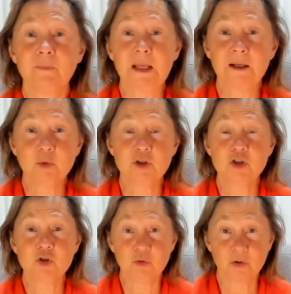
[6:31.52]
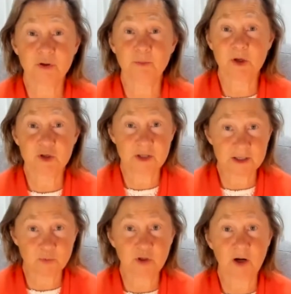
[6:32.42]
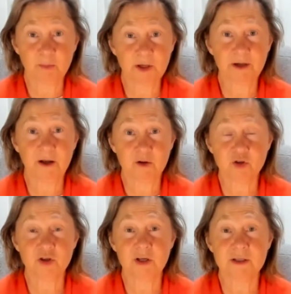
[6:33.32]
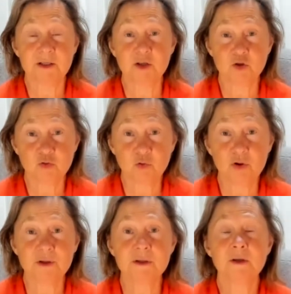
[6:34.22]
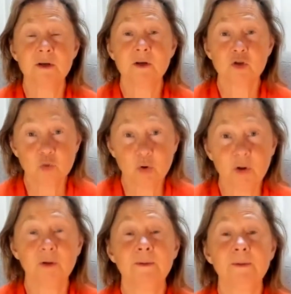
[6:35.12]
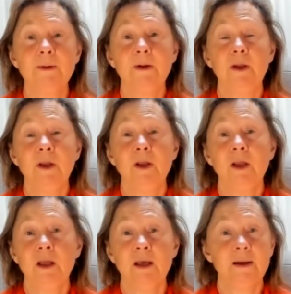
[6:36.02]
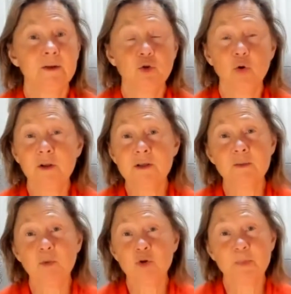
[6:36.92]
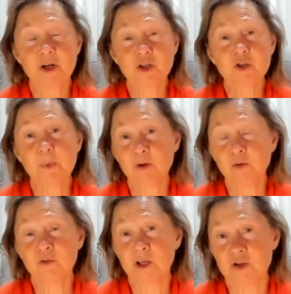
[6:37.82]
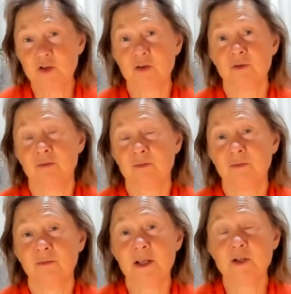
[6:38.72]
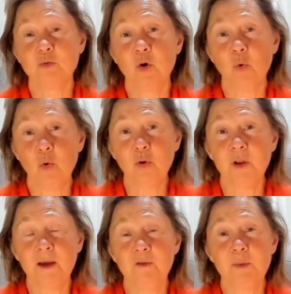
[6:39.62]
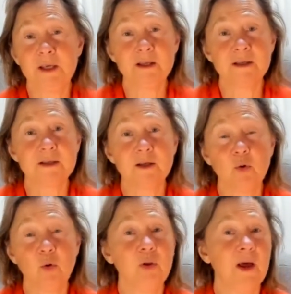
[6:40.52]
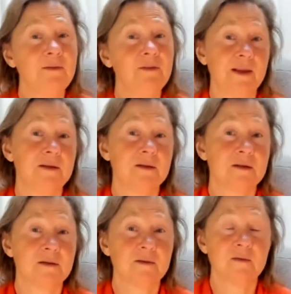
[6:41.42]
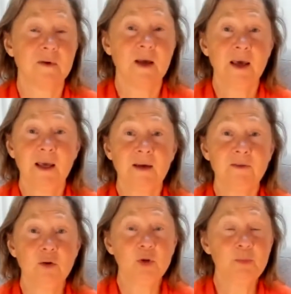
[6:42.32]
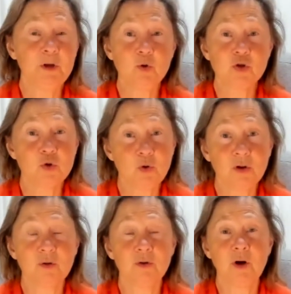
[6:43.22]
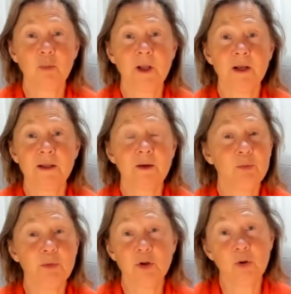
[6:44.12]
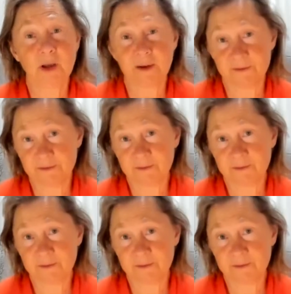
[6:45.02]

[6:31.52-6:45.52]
It was destroyed because that's what arable agriculture does. It destroys soil. Soil is the most precious part of nature. That's where all life begins and all life ends. If there will be no soil on our planet, there will be no life